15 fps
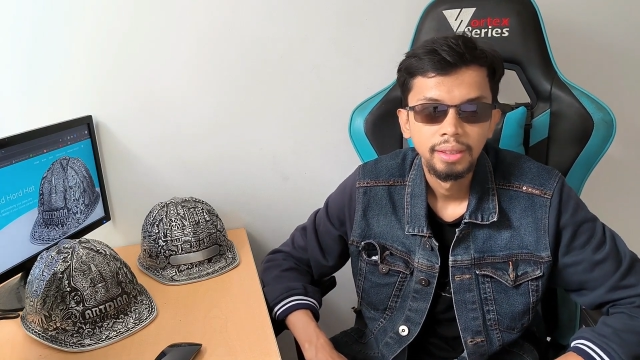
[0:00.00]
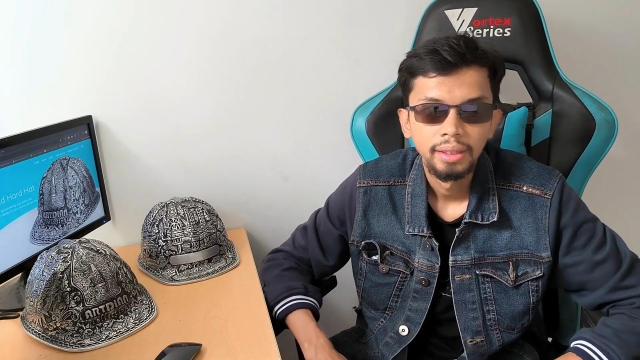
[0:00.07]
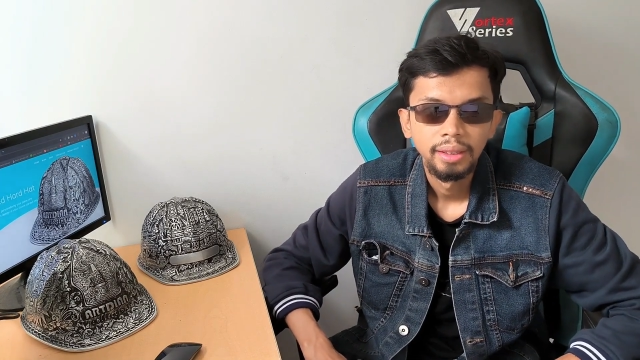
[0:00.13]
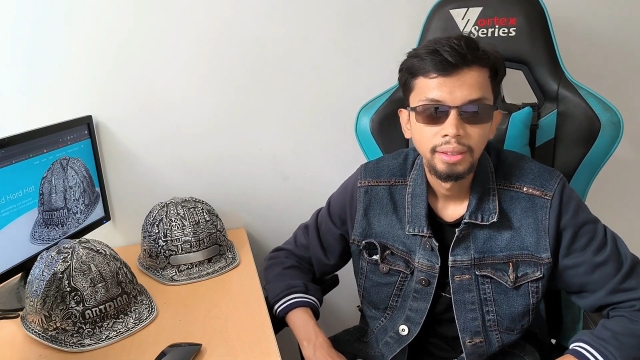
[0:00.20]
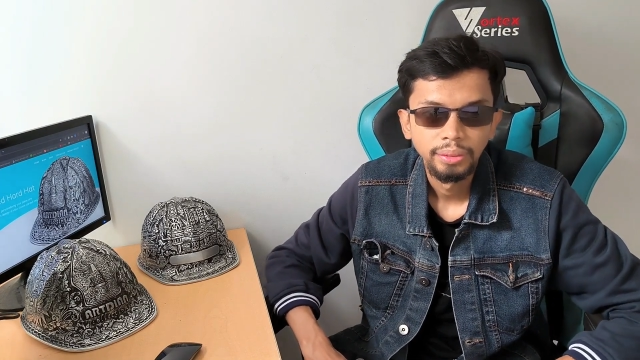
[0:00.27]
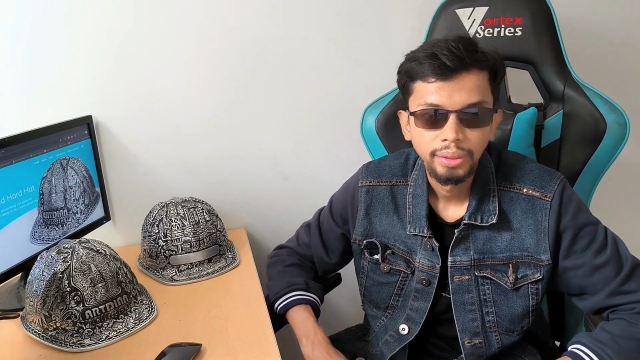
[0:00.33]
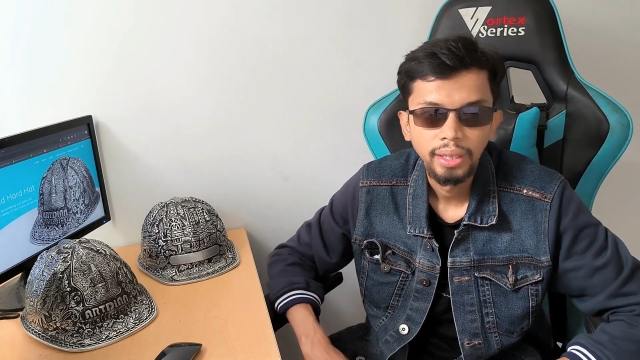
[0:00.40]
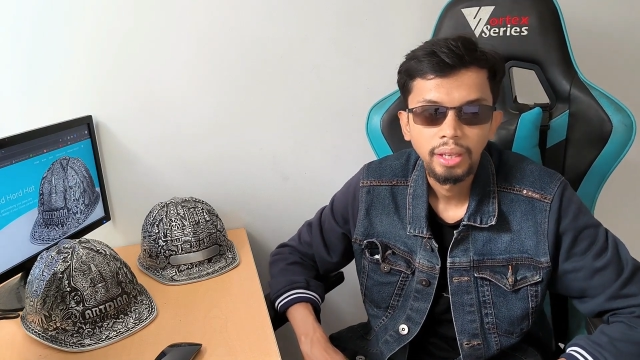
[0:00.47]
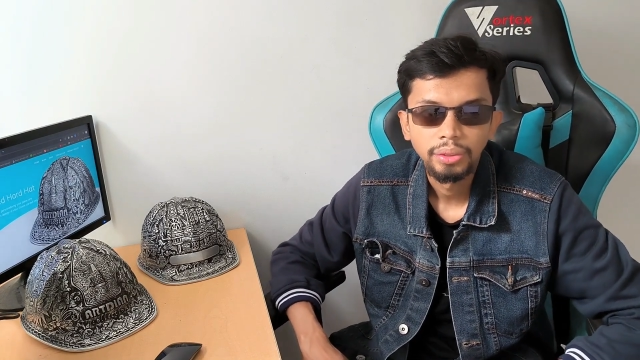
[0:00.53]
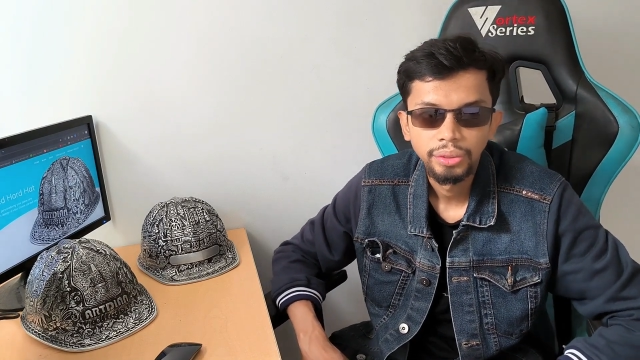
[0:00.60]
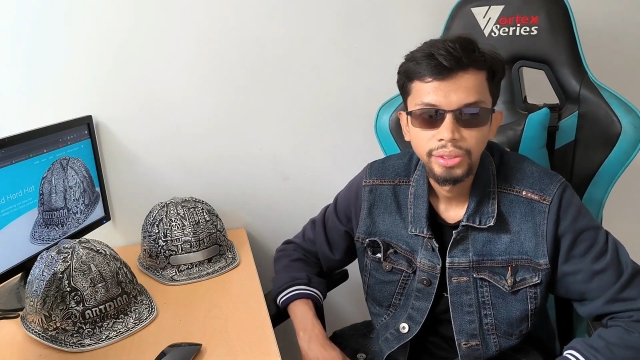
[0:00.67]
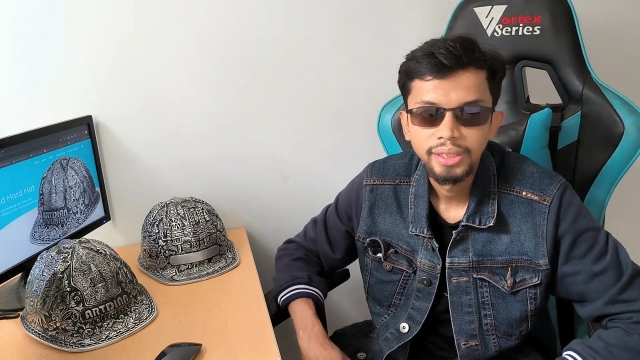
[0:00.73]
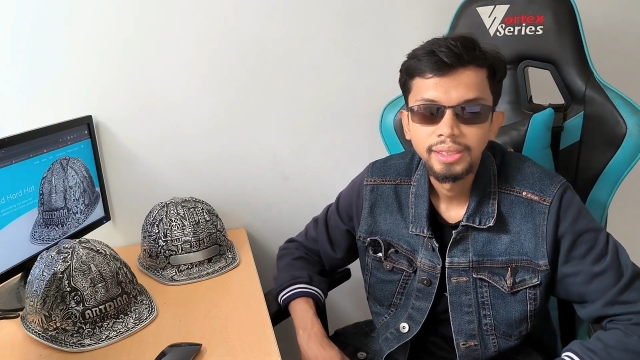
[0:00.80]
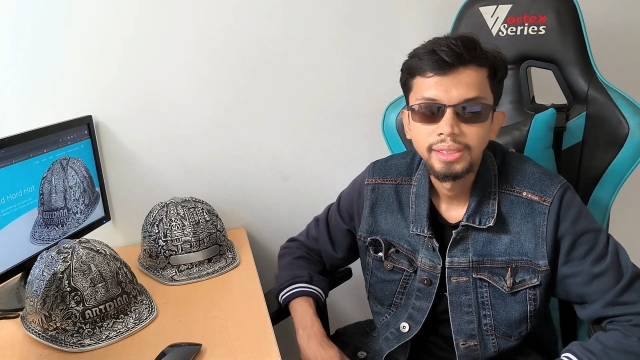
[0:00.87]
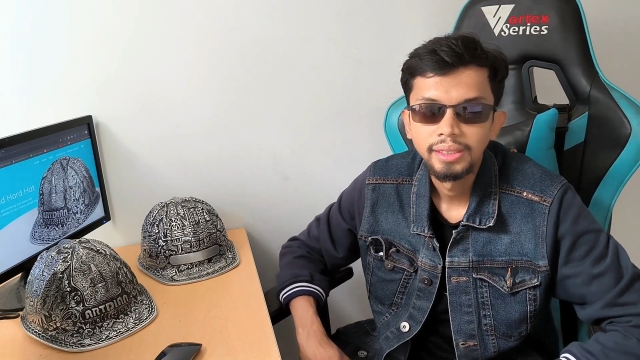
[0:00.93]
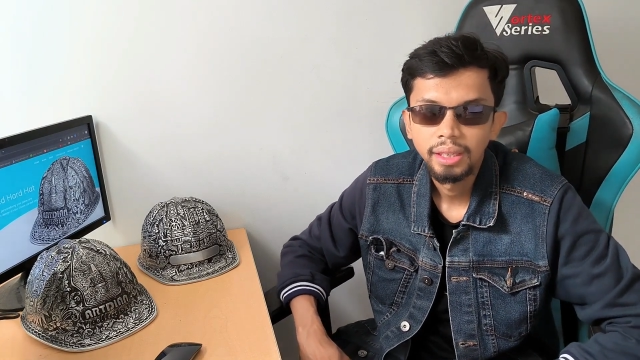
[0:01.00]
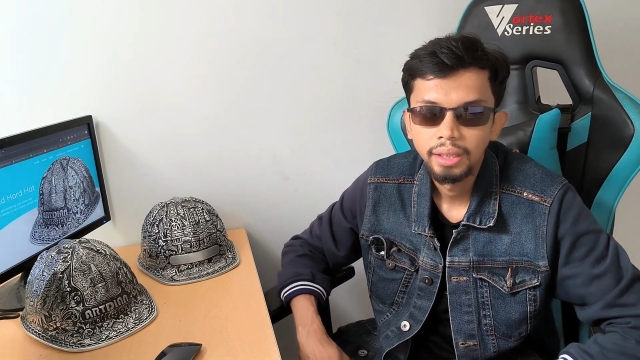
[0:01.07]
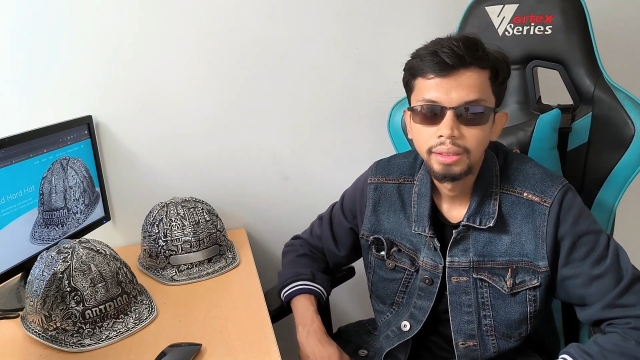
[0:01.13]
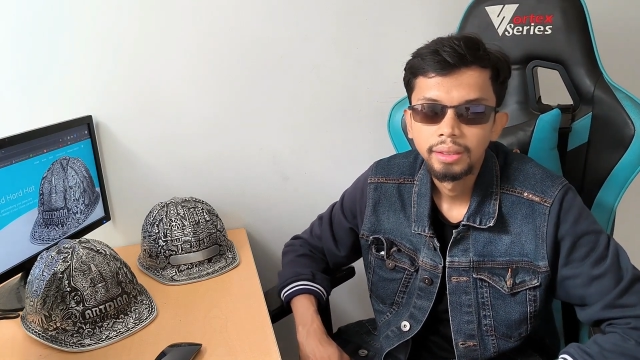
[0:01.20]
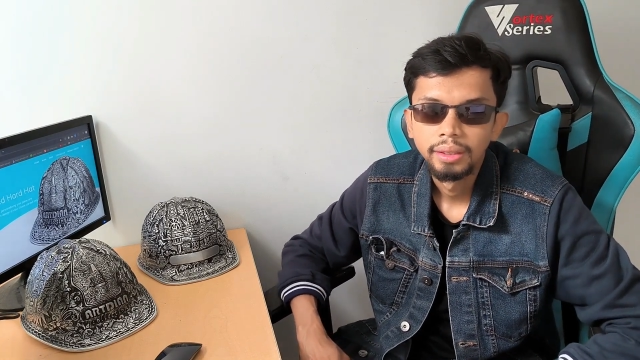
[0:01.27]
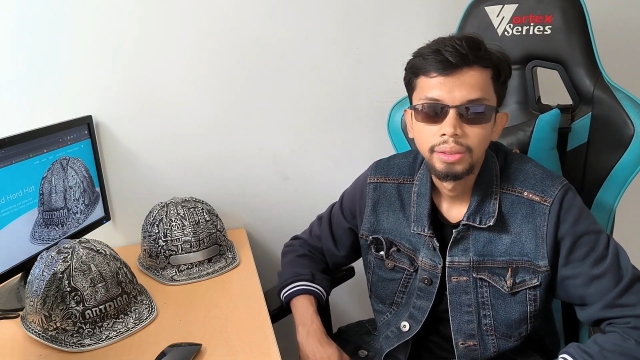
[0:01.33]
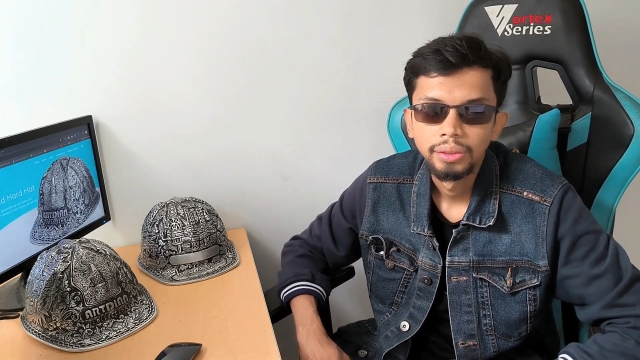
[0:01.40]
If it is not
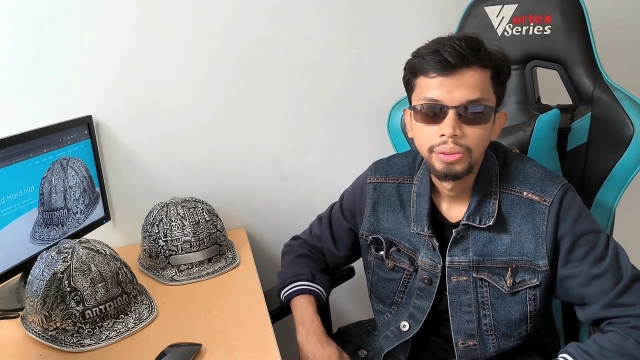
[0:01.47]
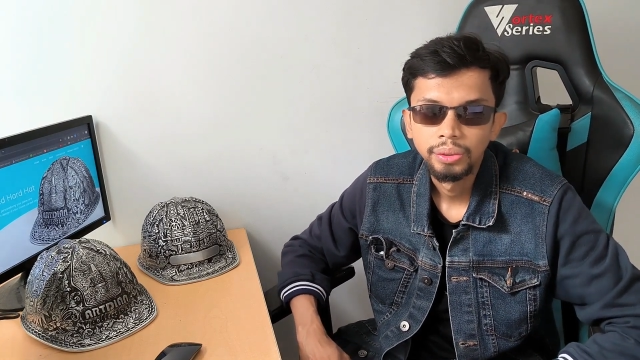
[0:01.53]
reset,